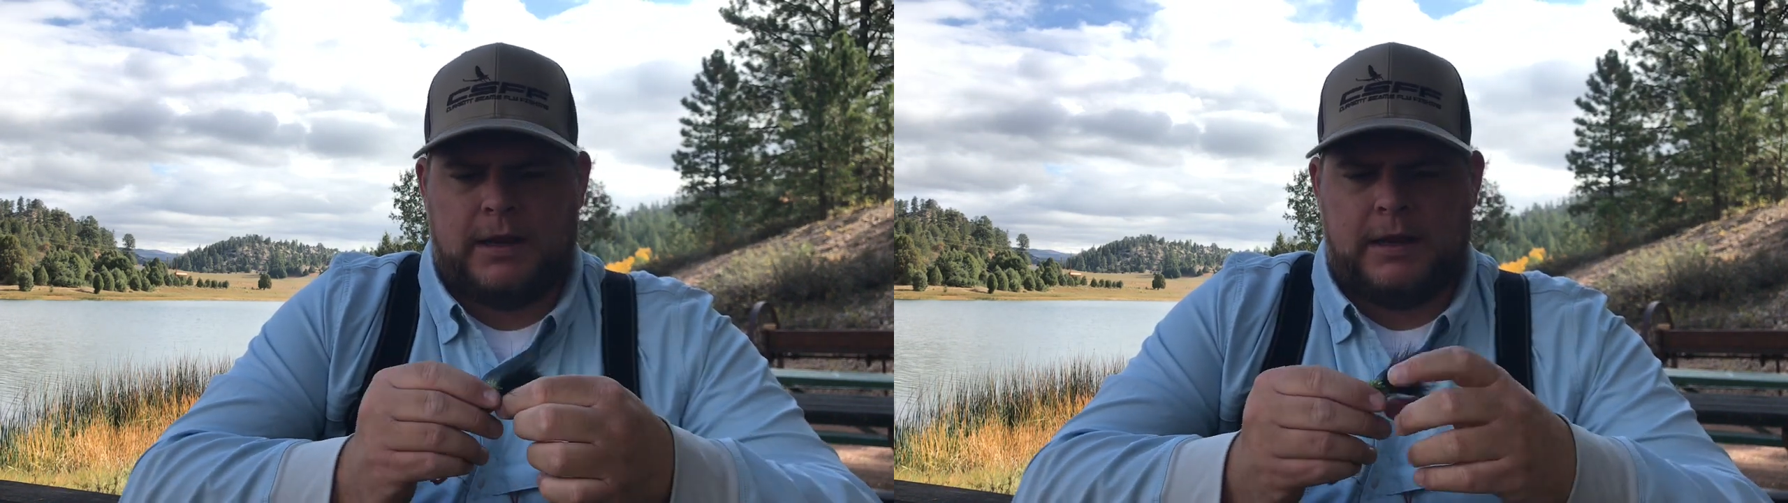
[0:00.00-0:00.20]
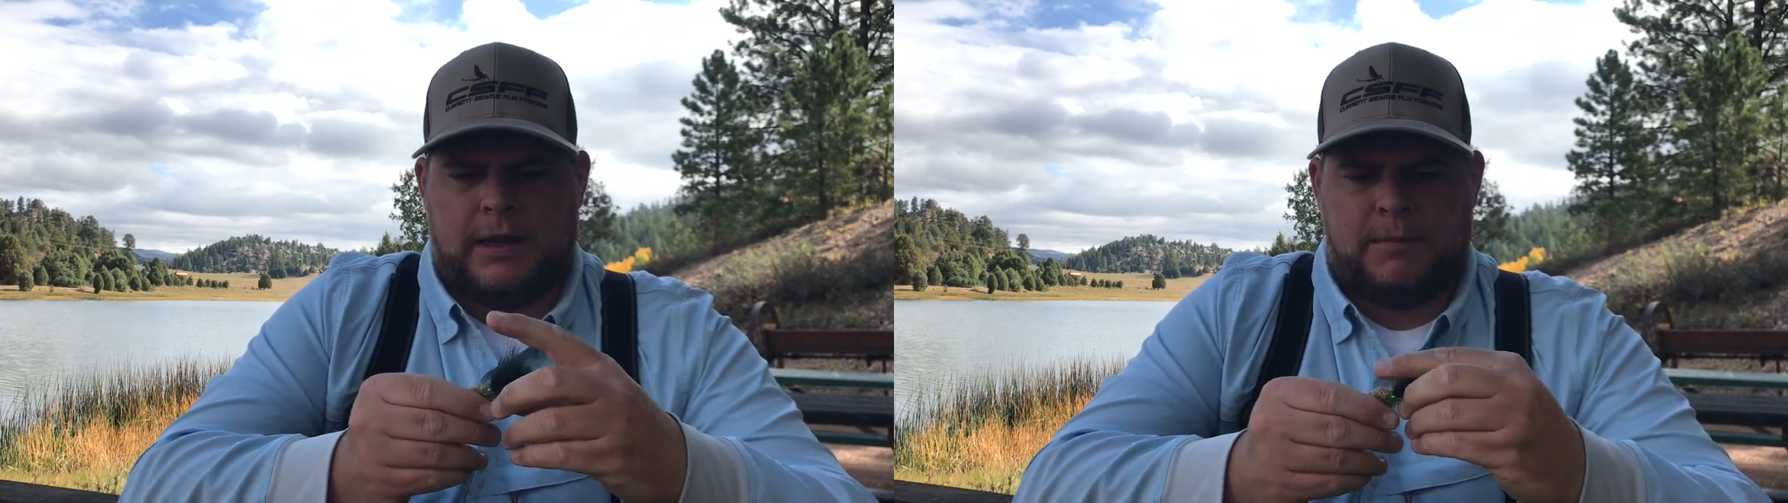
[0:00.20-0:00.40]

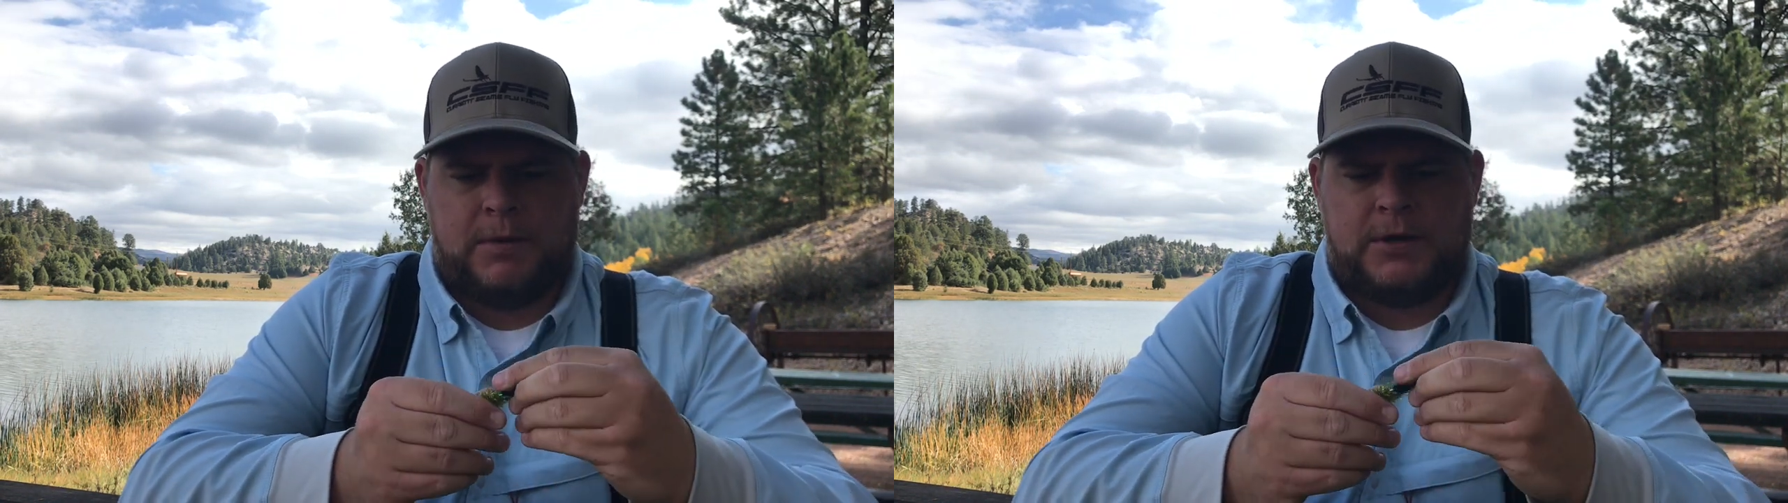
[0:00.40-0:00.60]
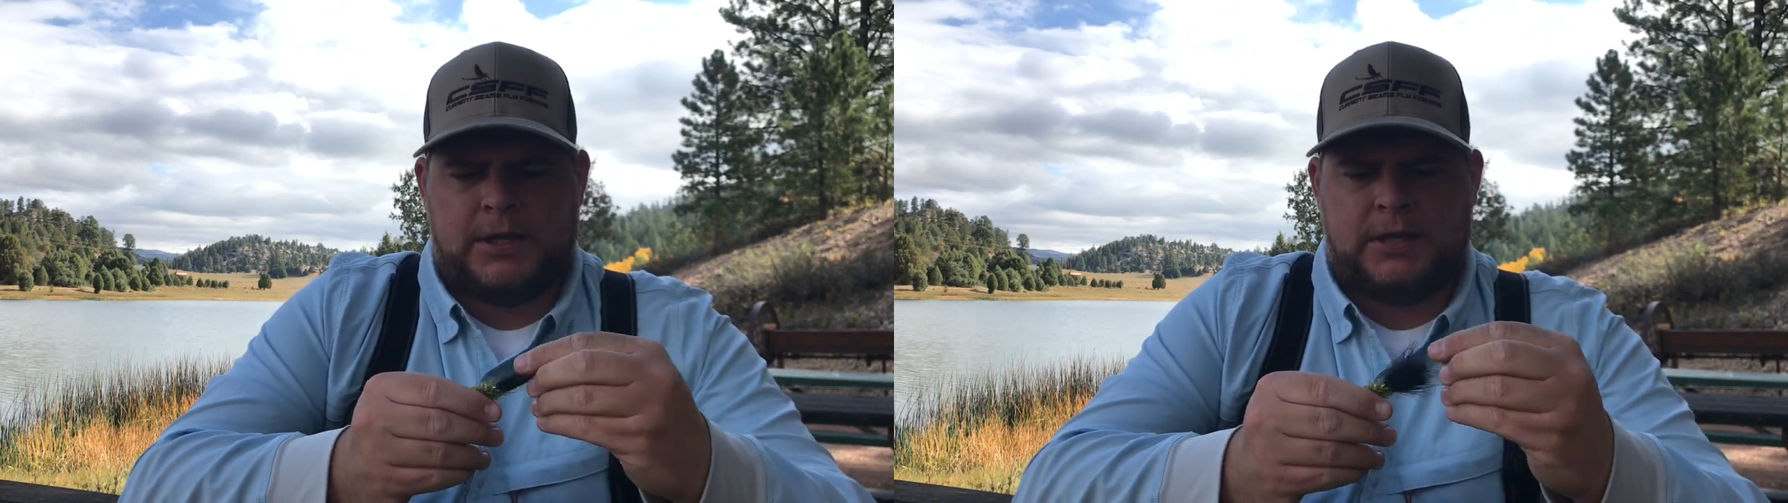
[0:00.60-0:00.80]
and in
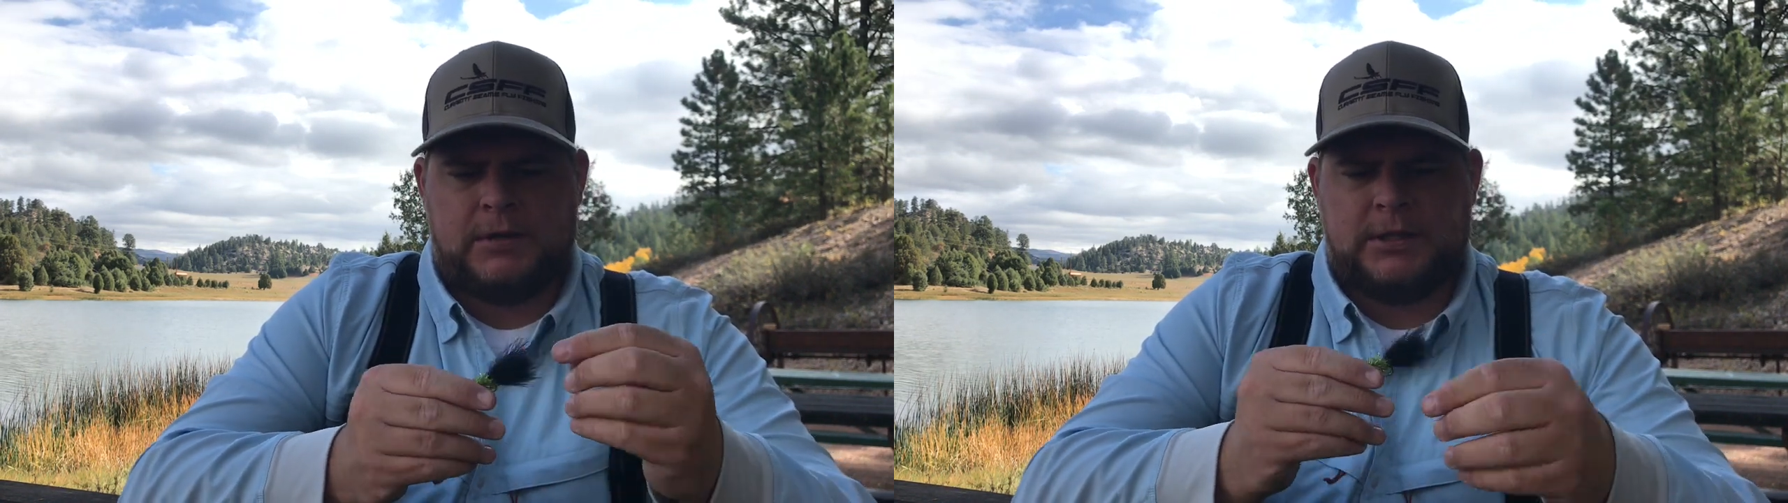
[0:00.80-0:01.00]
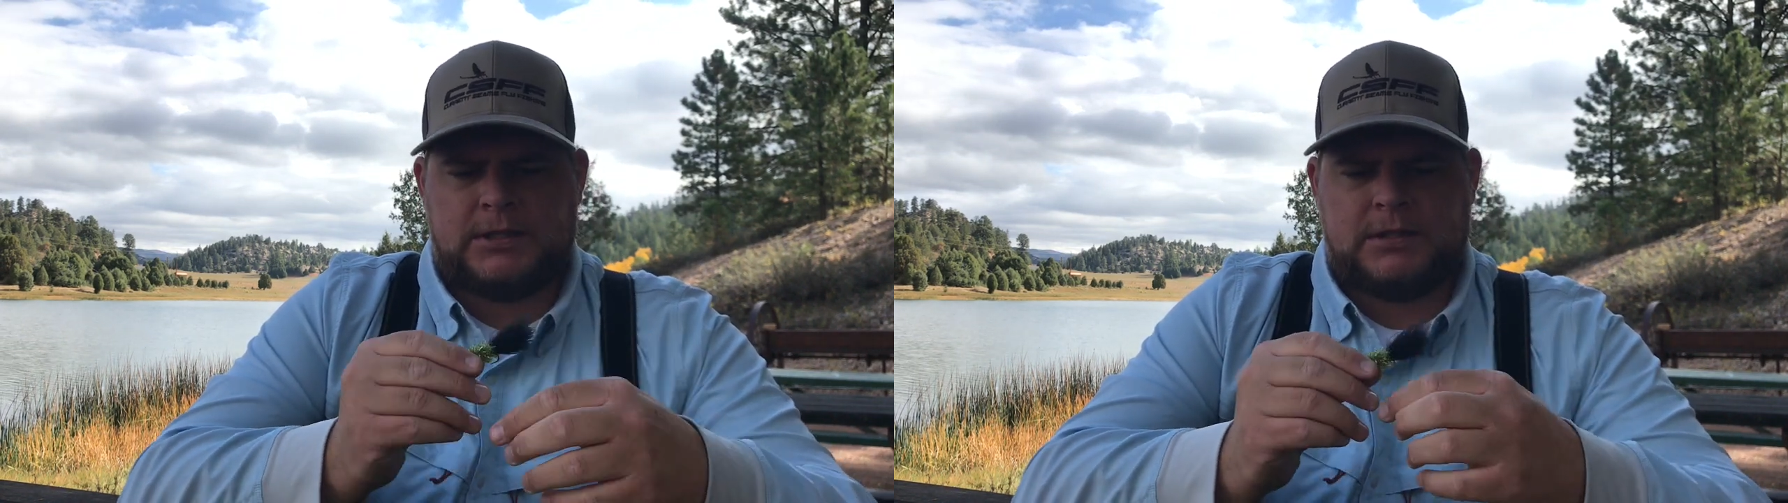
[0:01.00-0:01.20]

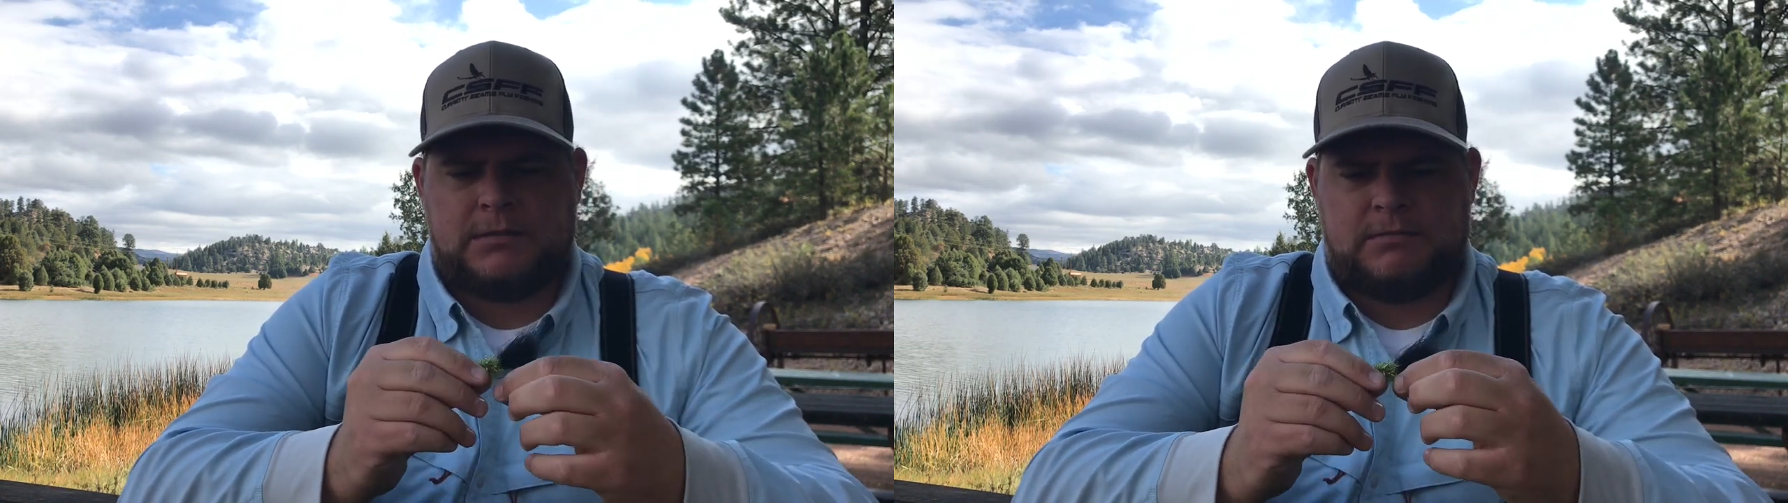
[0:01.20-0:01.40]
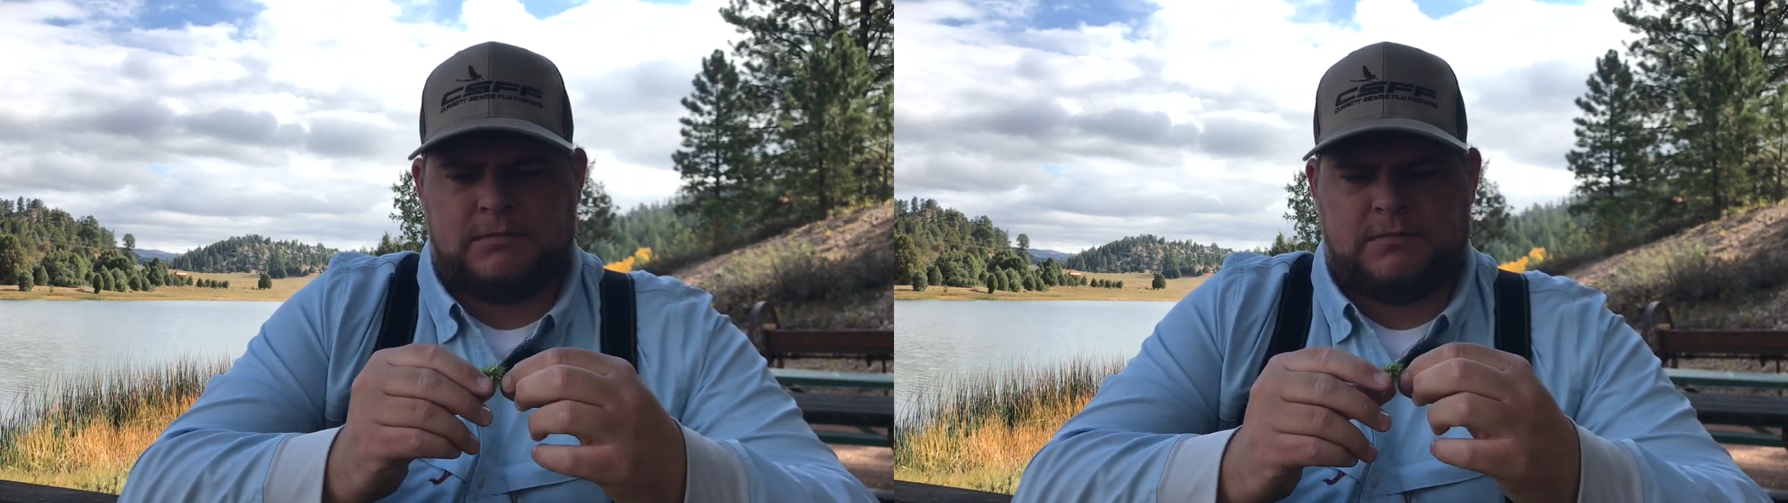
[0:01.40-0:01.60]
particular this